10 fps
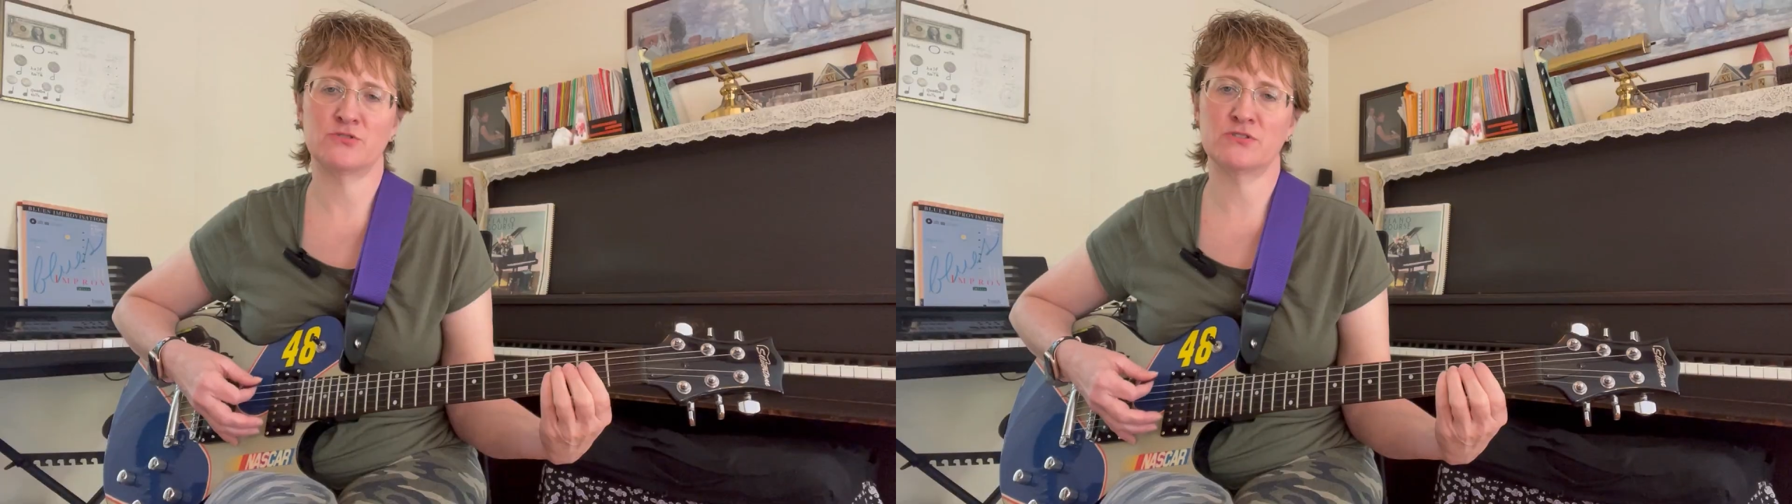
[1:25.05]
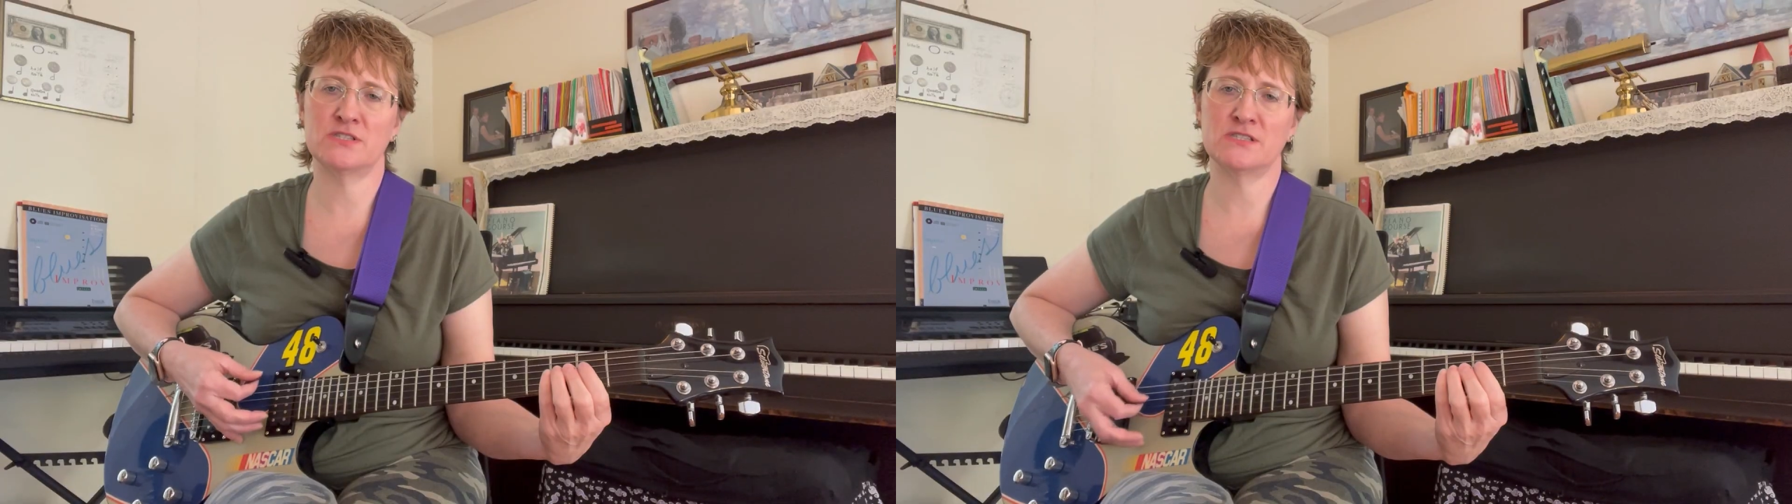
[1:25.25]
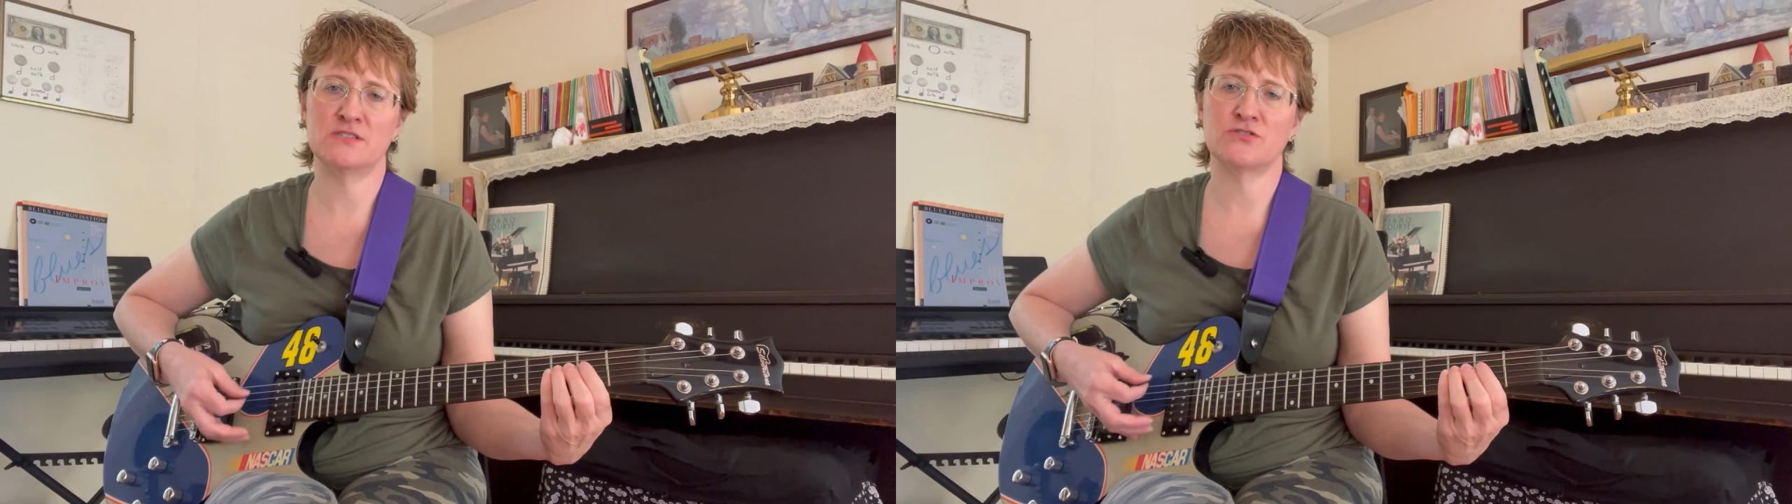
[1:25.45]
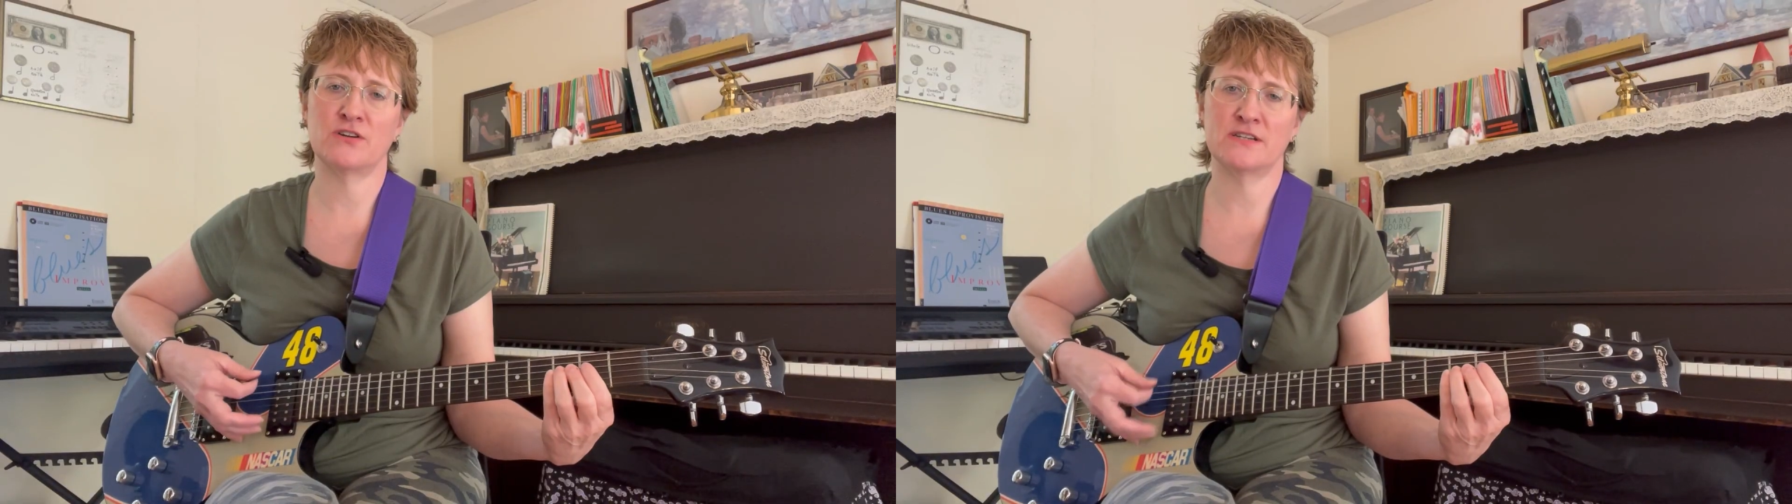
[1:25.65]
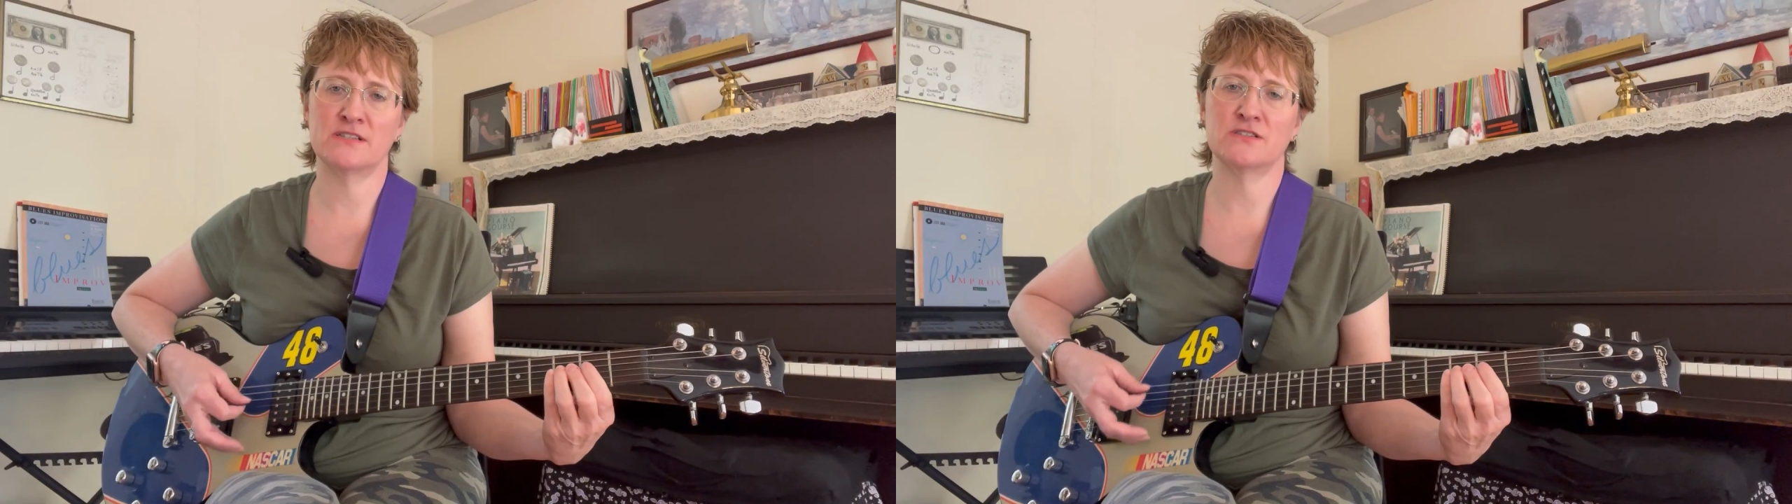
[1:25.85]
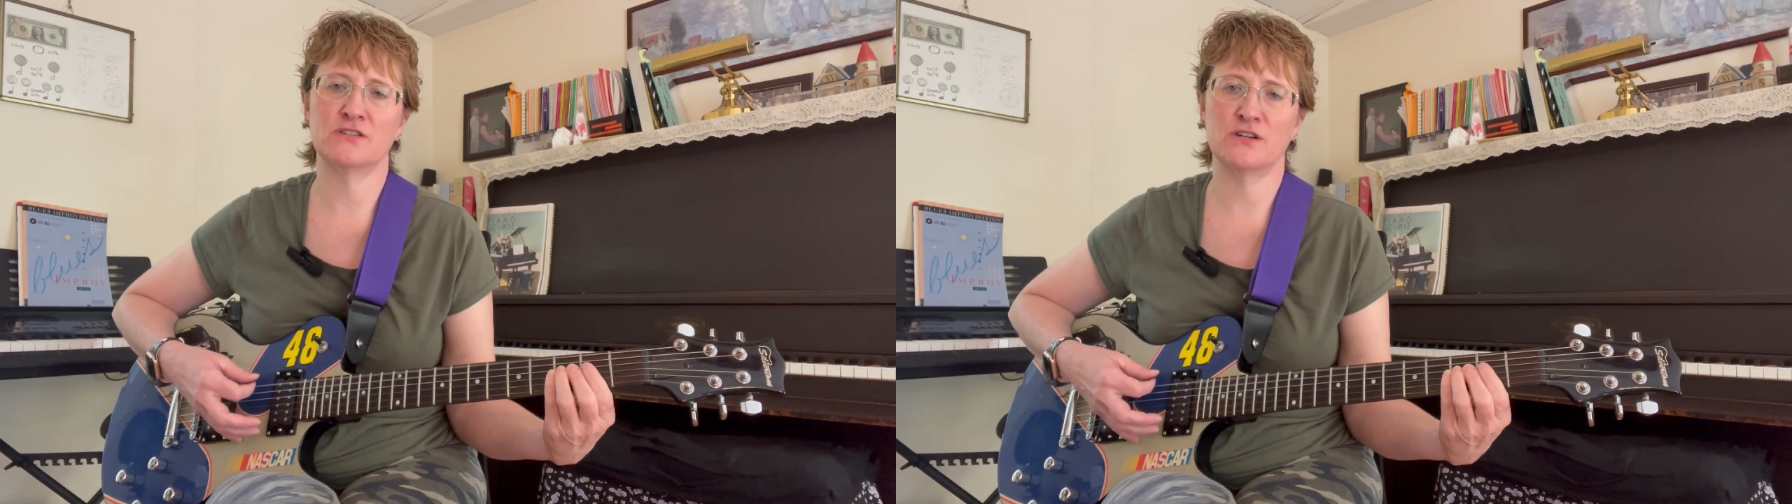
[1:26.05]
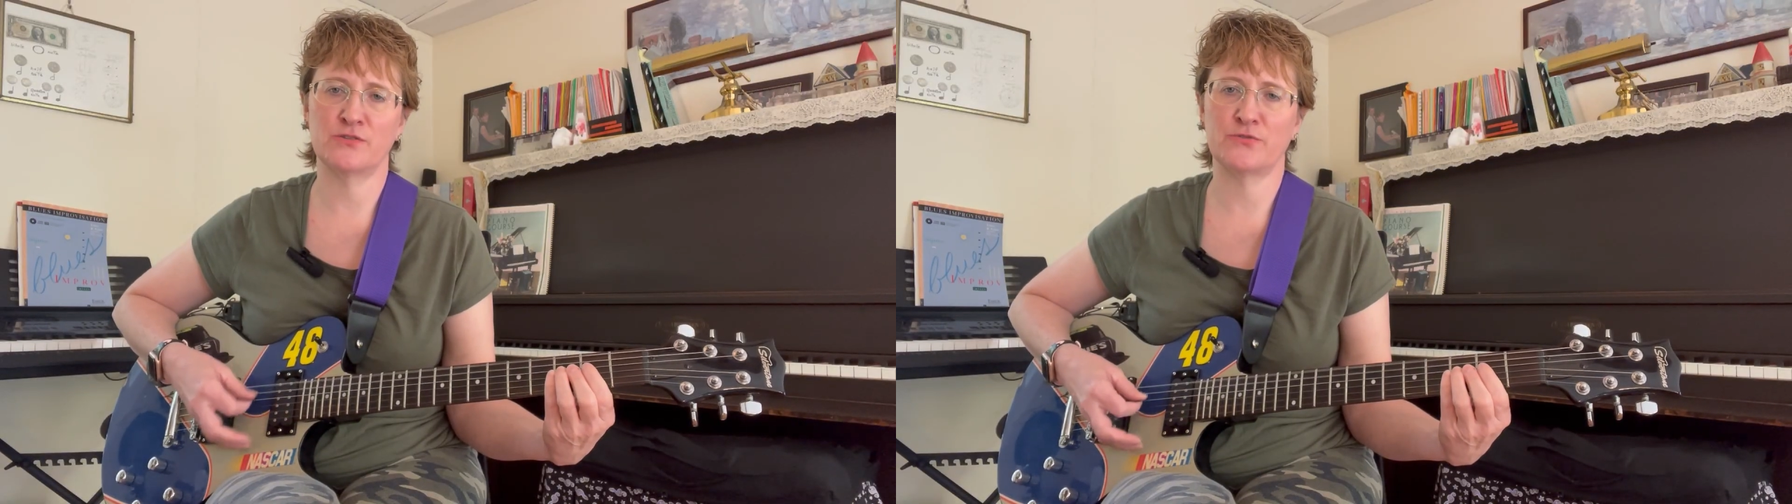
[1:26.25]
strings and trying to go